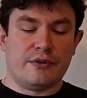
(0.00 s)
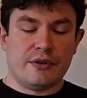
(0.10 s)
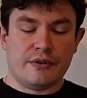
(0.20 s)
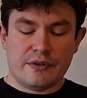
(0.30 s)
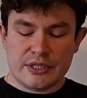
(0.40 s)

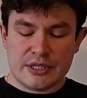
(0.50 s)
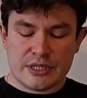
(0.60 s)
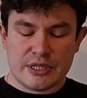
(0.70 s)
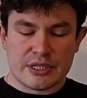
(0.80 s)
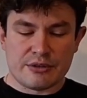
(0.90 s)
This is
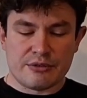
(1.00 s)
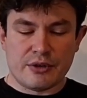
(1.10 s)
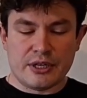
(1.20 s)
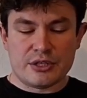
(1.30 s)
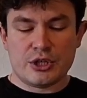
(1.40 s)
the
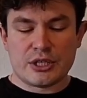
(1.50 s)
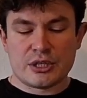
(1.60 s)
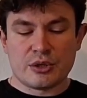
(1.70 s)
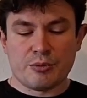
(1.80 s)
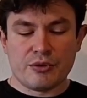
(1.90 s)
sacrifice. Just
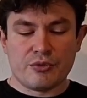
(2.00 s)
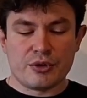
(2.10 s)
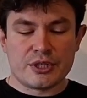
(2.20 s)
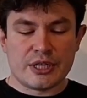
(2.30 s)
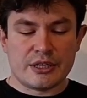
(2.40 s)
stopping for a
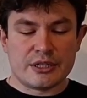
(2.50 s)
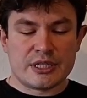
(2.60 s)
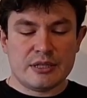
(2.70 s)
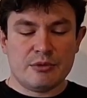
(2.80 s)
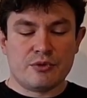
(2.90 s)
second,
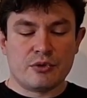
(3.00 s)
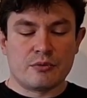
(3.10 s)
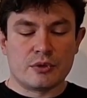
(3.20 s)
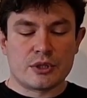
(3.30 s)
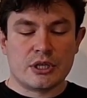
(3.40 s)
cb4
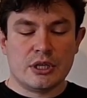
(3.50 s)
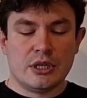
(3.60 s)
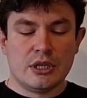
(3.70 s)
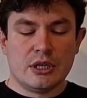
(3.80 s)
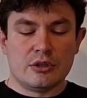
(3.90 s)
was
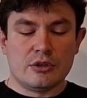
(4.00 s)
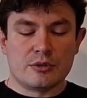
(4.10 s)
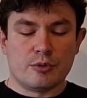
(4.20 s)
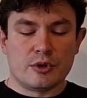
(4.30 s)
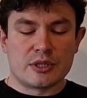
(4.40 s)
not
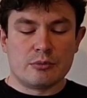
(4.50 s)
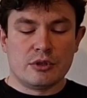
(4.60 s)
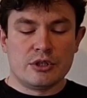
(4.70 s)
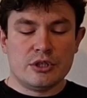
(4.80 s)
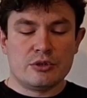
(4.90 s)
possible
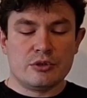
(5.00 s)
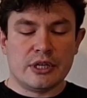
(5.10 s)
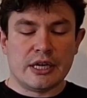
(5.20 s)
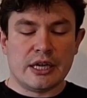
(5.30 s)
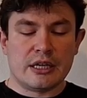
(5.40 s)
due to the
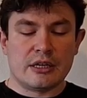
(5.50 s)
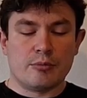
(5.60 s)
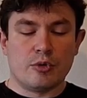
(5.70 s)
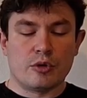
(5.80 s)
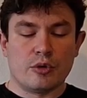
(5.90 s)
hanging
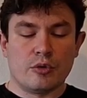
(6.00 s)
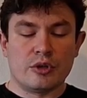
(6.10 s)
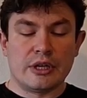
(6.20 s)
pawn on